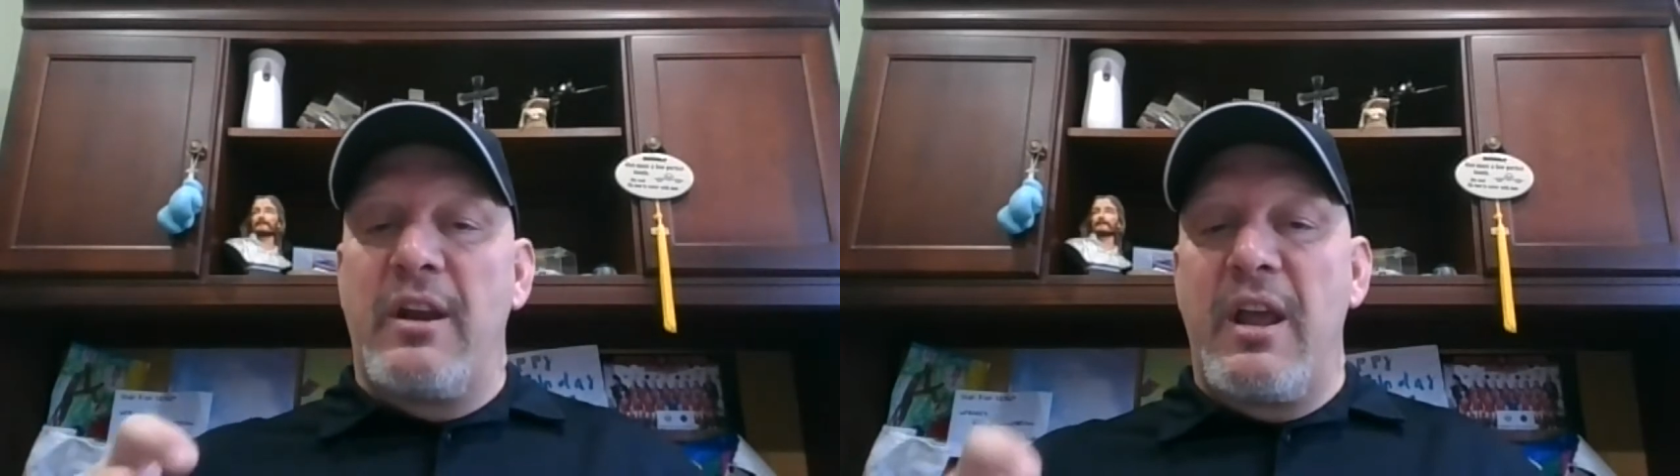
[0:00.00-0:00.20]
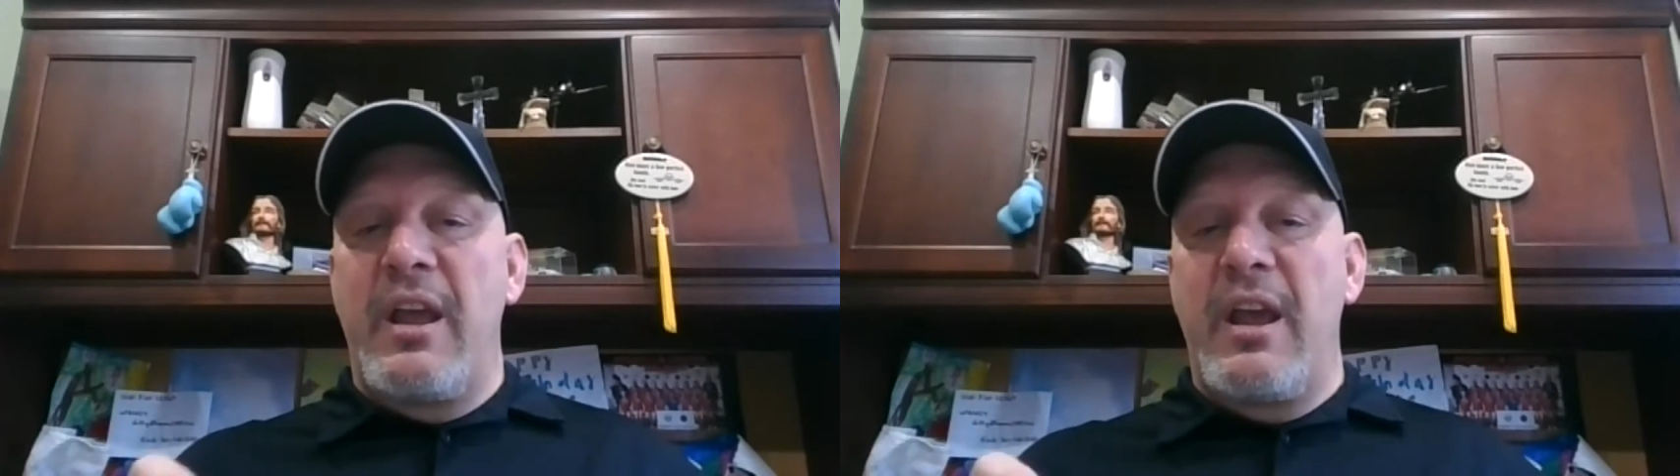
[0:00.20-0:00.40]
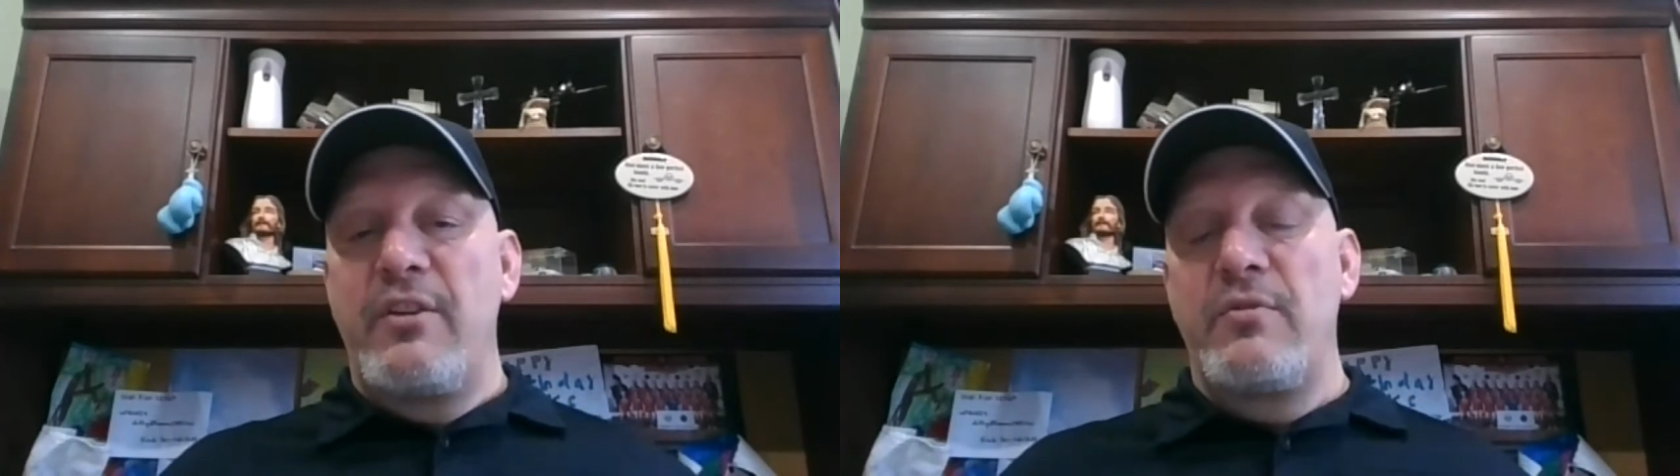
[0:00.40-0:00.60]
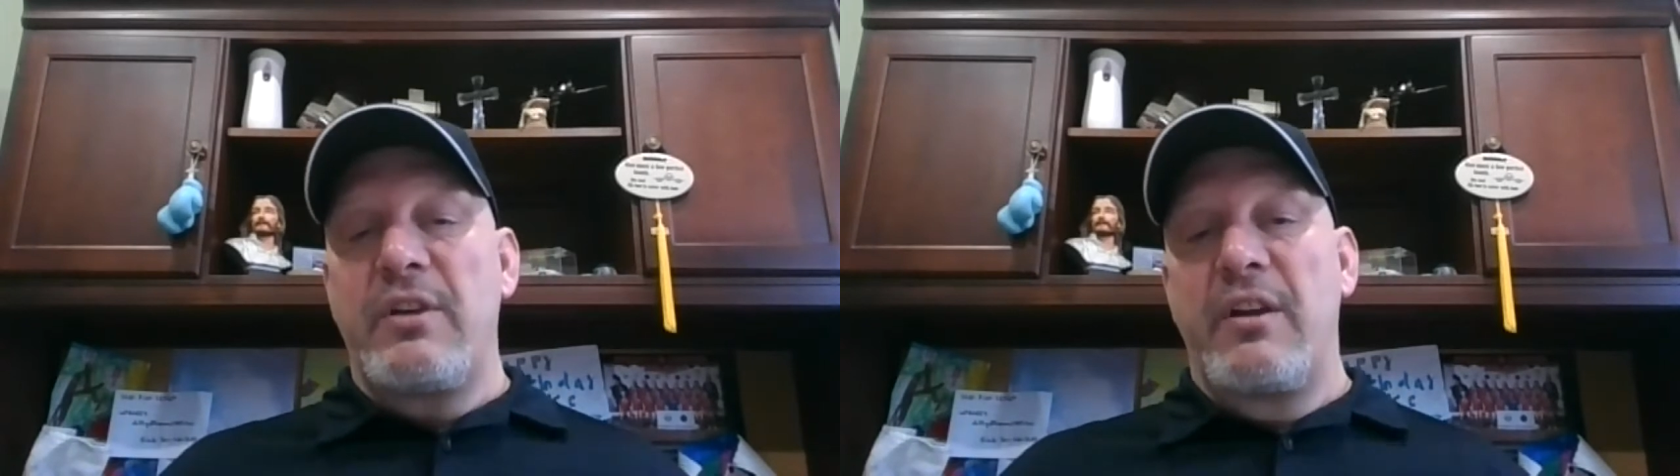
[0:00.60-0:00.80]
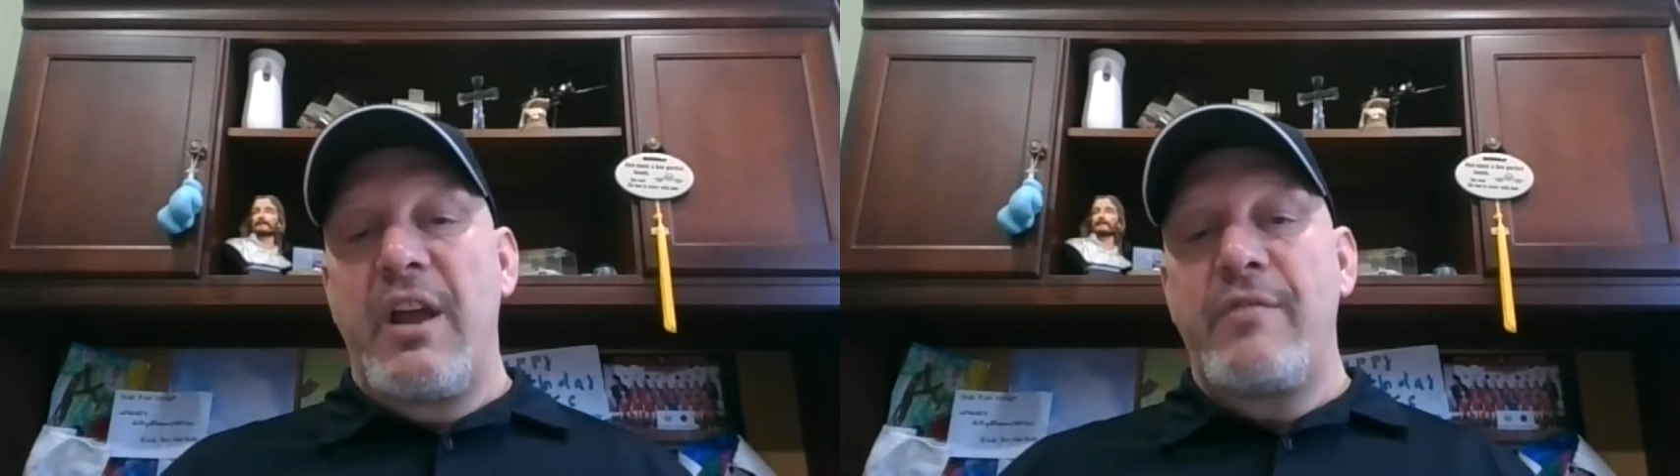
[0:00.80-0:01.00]
and I had to use
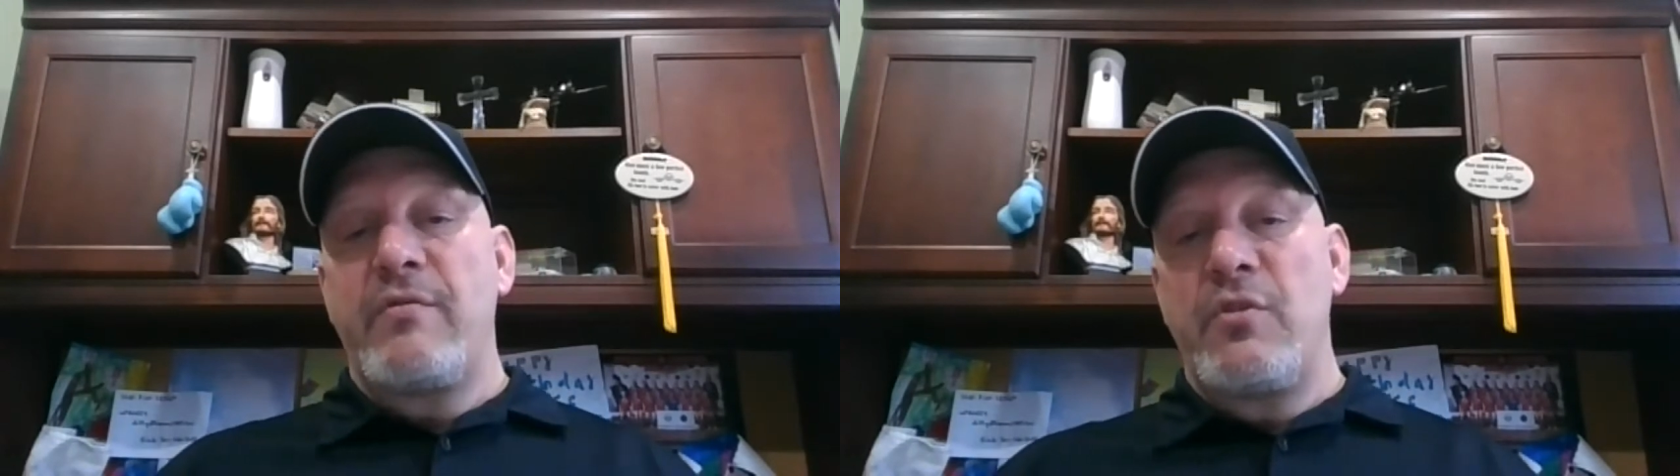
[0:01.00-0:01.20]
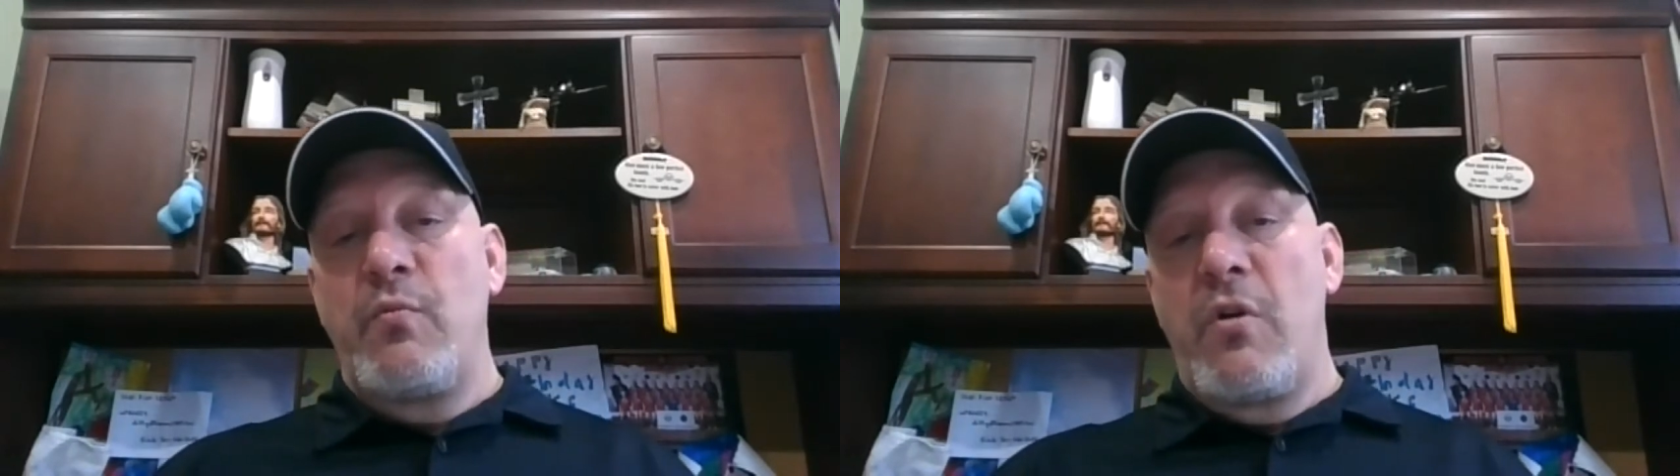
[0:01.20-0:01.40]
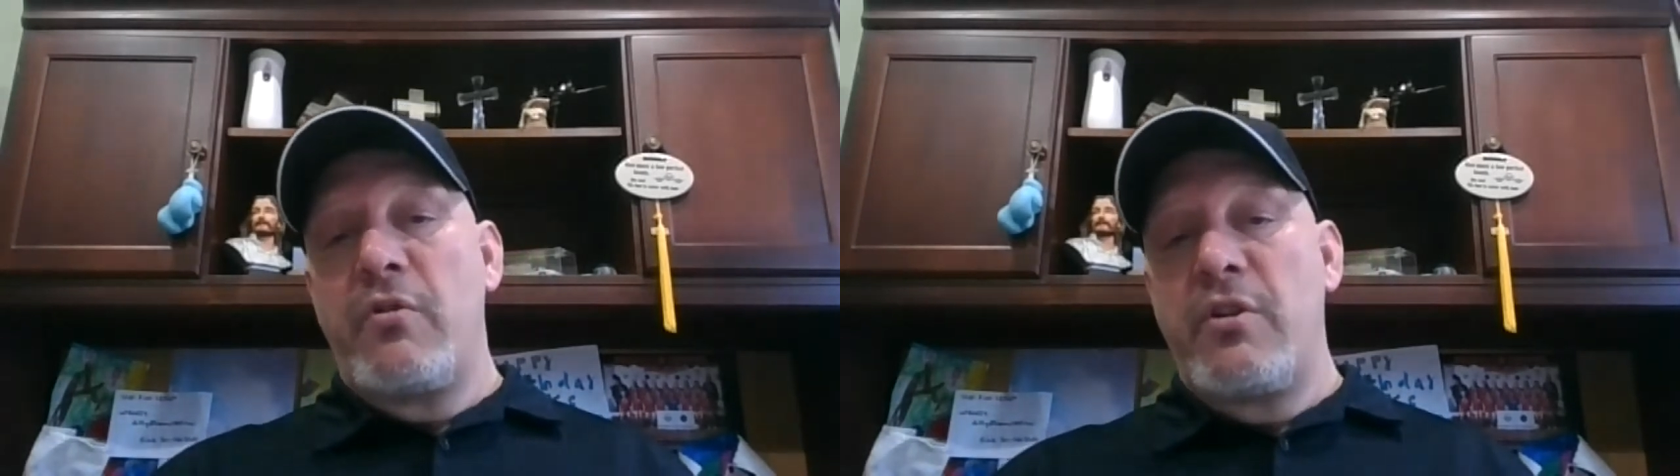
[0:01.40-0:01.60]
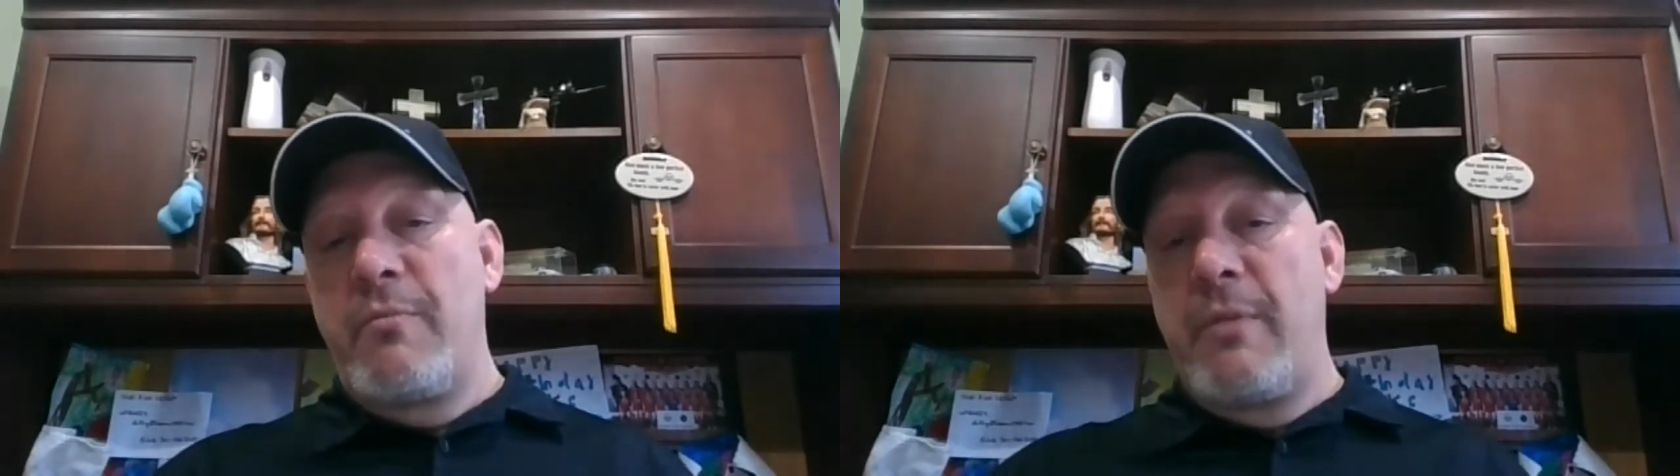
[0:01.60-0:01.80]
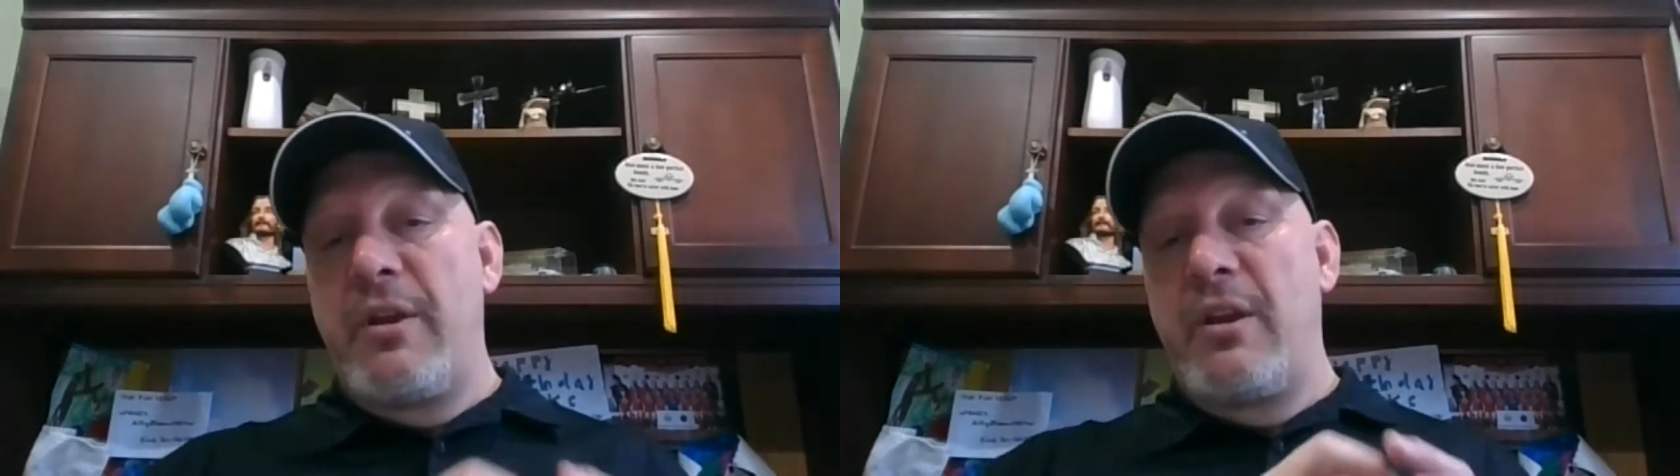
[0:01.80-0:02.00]
like a nitrogen welder to
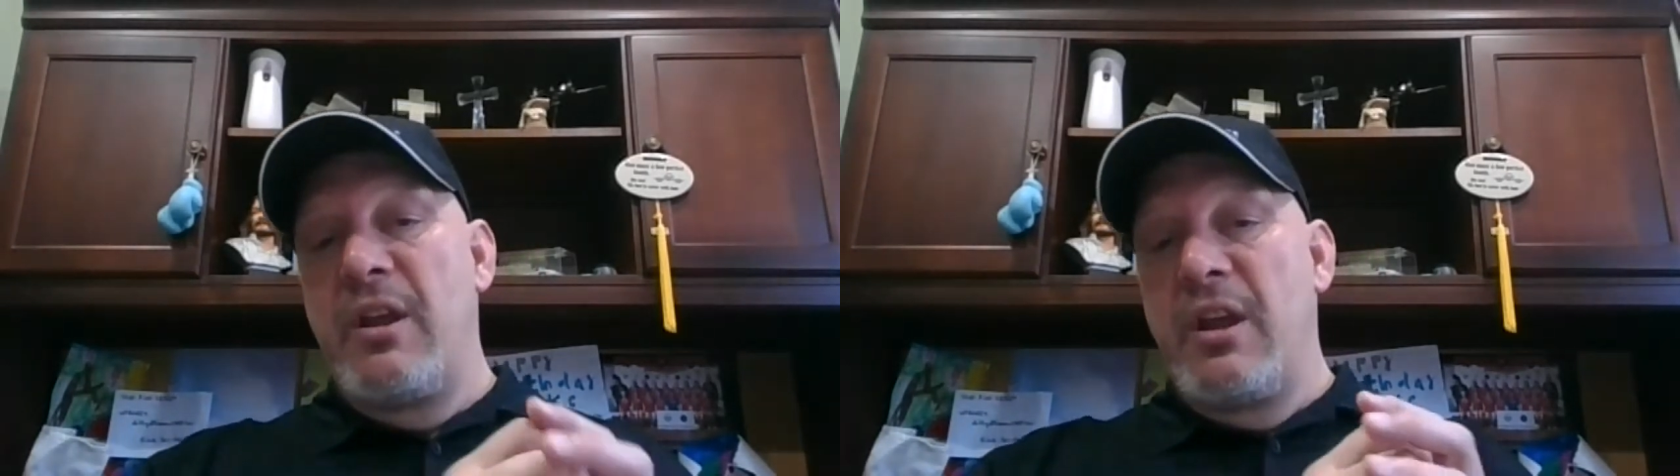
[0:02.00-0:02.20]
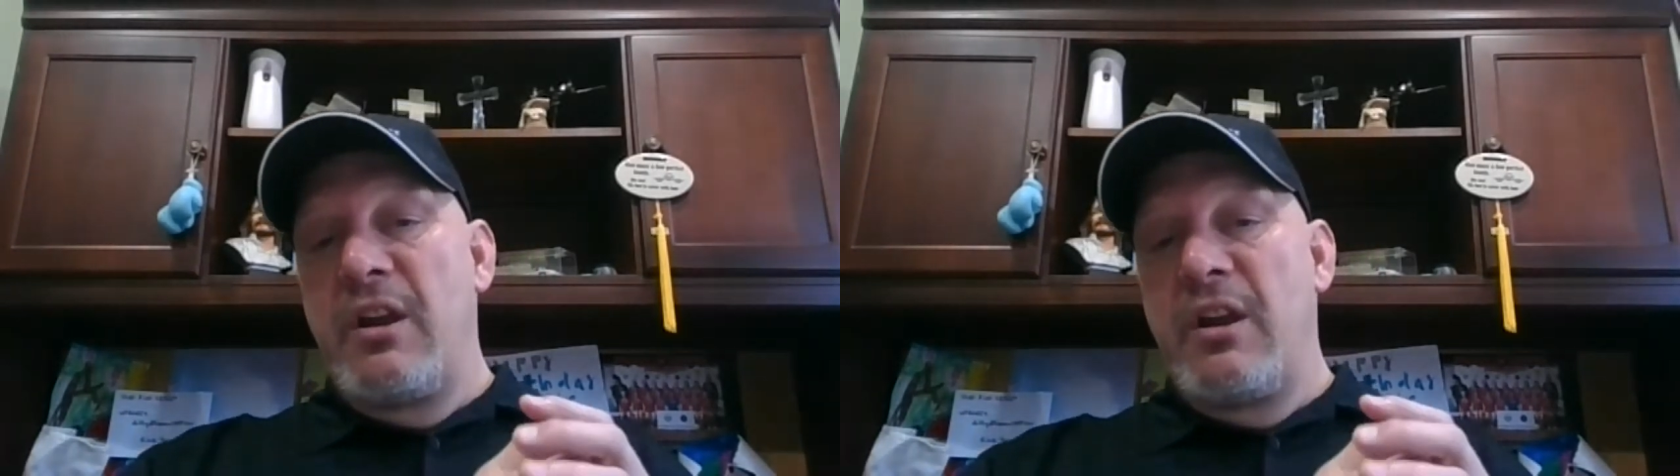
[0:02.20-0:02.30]
maybe,